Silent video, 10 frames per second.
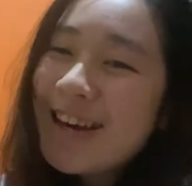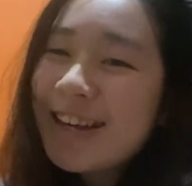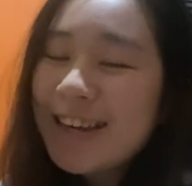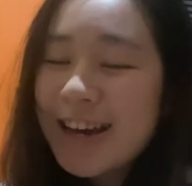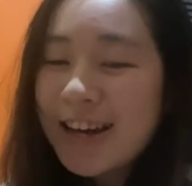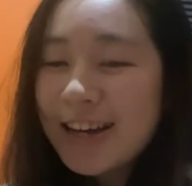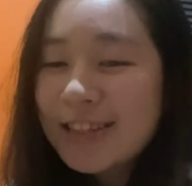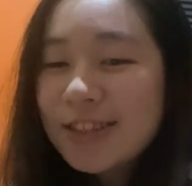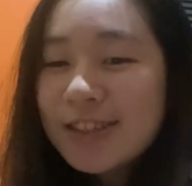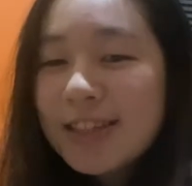yeah,
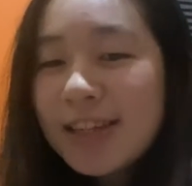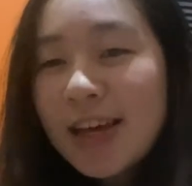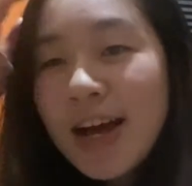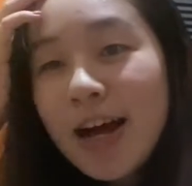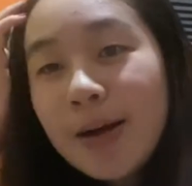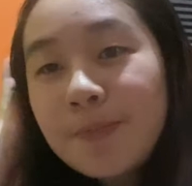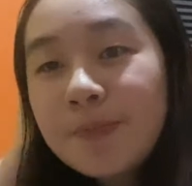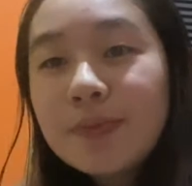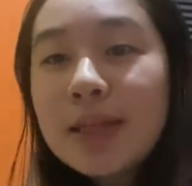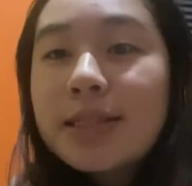actually,
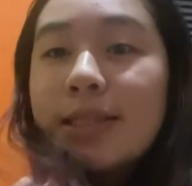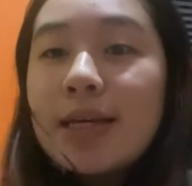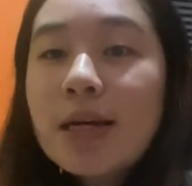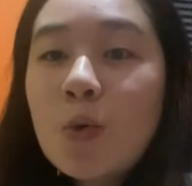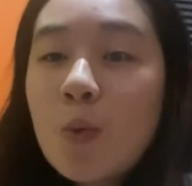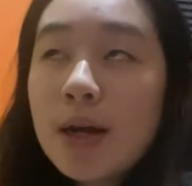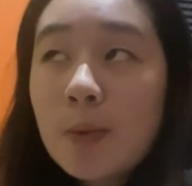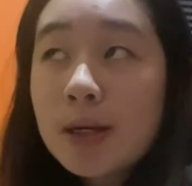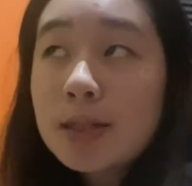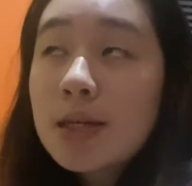um, that's it. What I
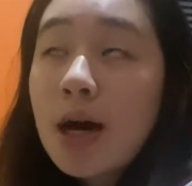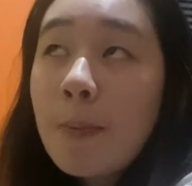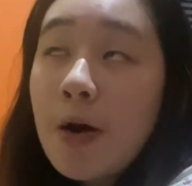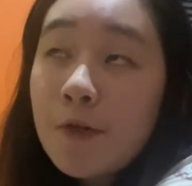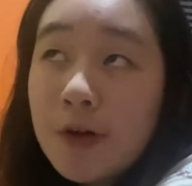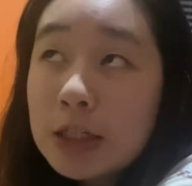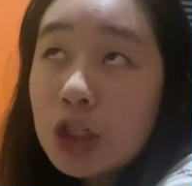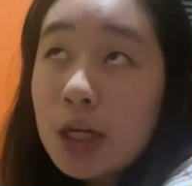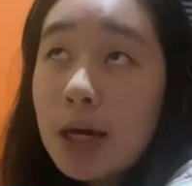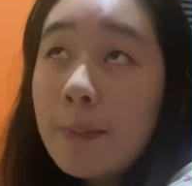want to talk about
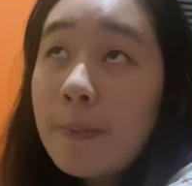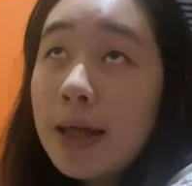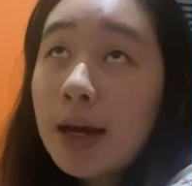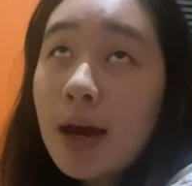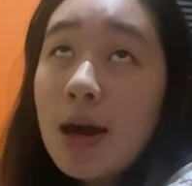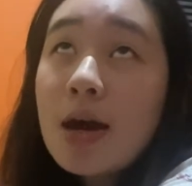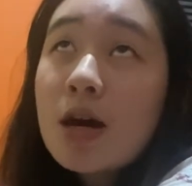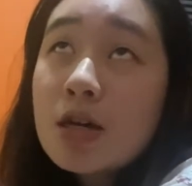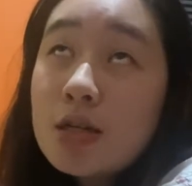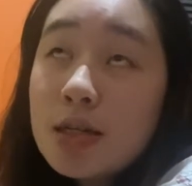friendship, like
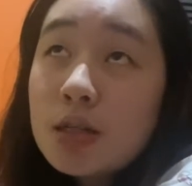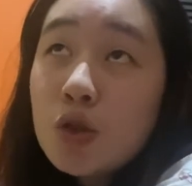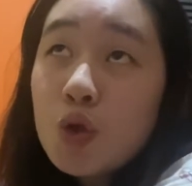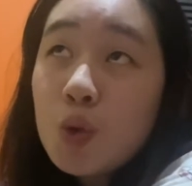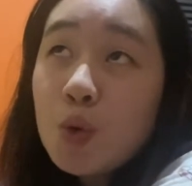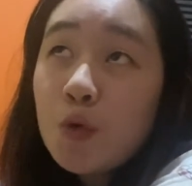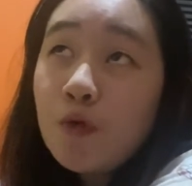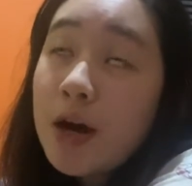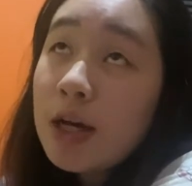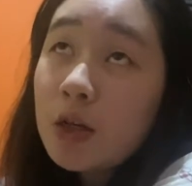you need to
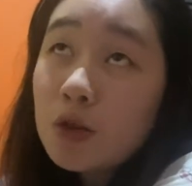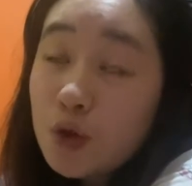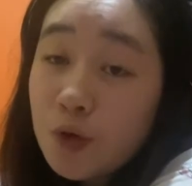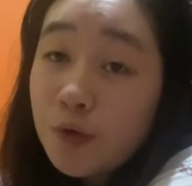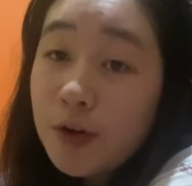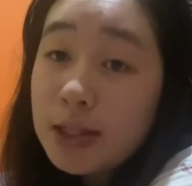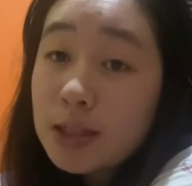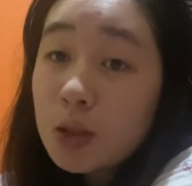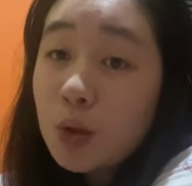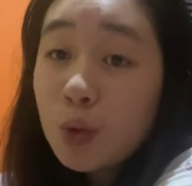find your true
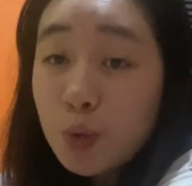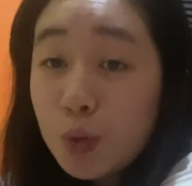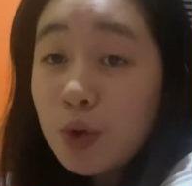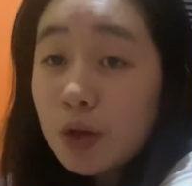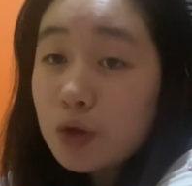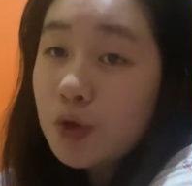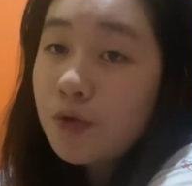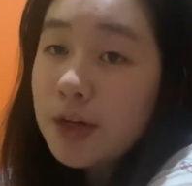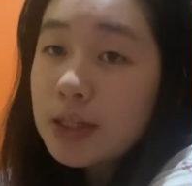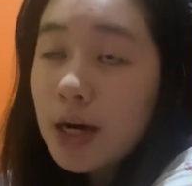friends, who your true
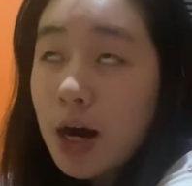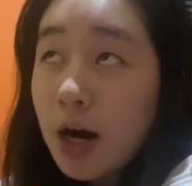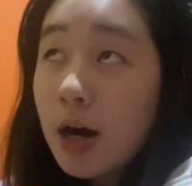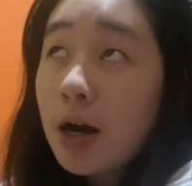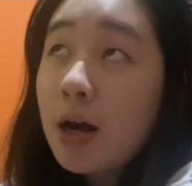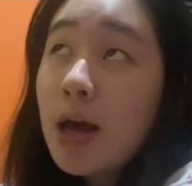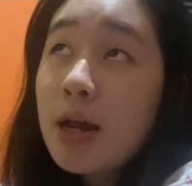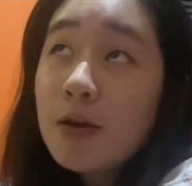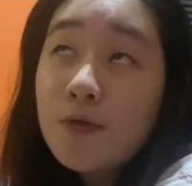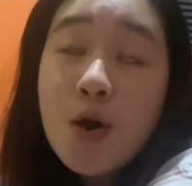friends are,
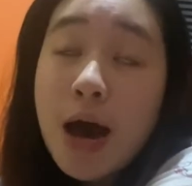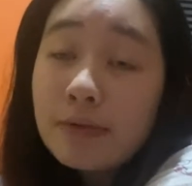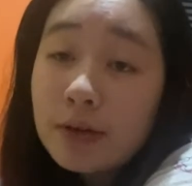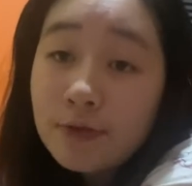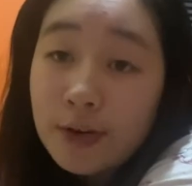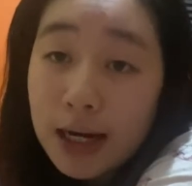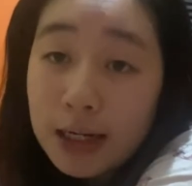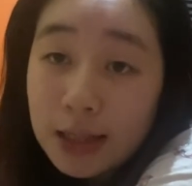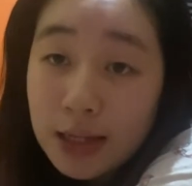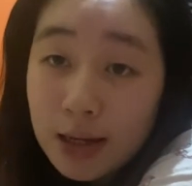and if you haven't
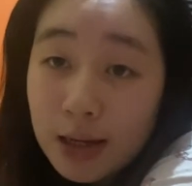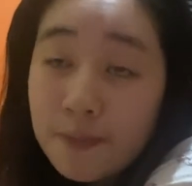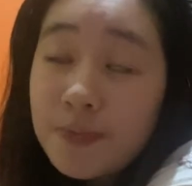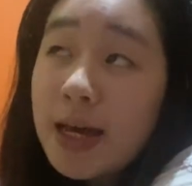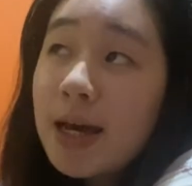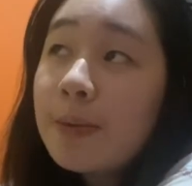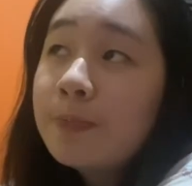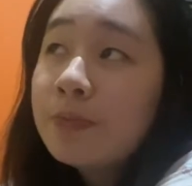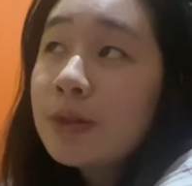find them, then